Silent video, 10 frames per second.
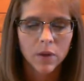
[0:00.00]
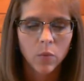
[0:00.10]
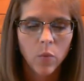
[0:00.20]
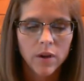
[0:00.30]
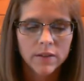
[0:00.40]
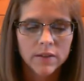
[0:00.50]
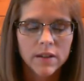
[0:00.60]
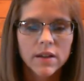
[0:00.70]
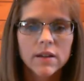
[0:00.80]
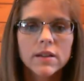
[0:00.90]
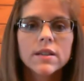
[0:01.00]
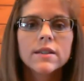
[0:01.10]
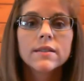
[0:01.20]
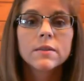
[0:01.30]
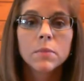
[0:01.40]
was
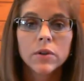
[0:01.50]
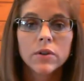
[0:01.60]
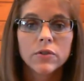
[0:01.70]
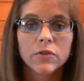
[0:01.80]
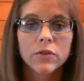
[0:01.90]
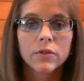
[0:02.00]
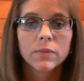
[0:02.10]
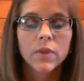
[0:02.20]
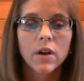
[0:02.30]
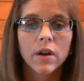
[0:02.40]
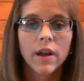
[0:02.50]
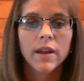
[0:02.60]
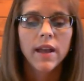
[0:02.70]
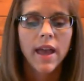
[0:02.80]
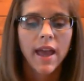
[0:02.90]
spiritual, all
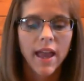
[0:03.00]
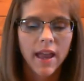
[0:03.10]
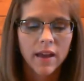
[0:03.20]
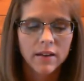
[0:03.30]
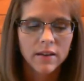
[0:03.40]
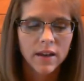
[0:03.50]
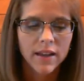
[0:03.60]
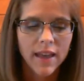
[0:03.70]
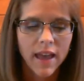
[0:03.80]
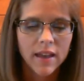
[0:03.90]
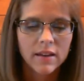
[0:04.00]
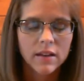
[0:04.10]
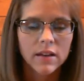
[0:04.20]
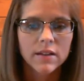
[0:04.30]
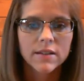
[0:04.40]
right? And again,
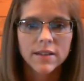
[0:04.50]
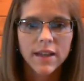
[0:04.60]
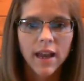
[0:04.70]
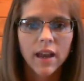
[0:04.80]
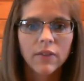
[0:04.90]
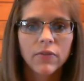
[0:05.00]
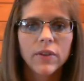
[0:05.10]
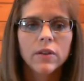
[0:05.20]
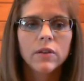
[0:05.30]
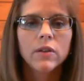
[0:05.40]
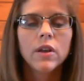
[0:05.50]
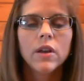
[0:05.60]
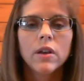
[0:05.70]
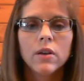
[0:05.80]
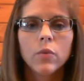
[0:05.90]
today I feel
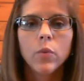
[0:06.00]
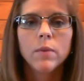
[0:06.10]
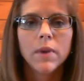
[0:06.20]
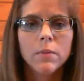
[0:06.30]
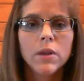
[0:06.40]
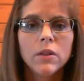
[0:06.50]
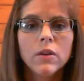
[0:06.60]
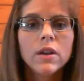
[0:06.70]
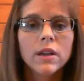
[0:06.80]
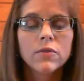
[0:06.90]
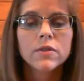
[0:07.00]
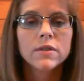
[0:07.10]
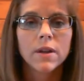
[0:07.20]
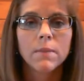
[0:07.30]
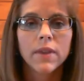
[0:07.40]
we may be looking for
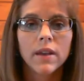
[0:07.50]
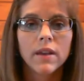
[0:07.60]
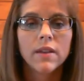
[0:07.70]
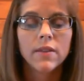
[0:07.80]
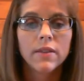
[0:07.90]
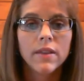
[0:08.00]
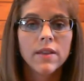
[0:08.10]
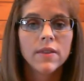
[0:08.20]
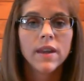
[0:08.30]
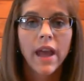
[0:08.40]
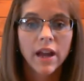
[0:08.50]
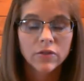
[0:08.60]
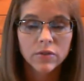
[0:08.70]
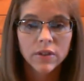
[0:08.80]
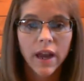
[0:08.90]
something in the
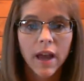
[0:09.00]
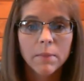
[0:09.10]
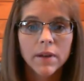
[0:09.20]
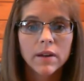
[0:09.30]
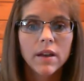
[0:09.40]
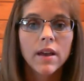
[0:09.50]
natural to happen,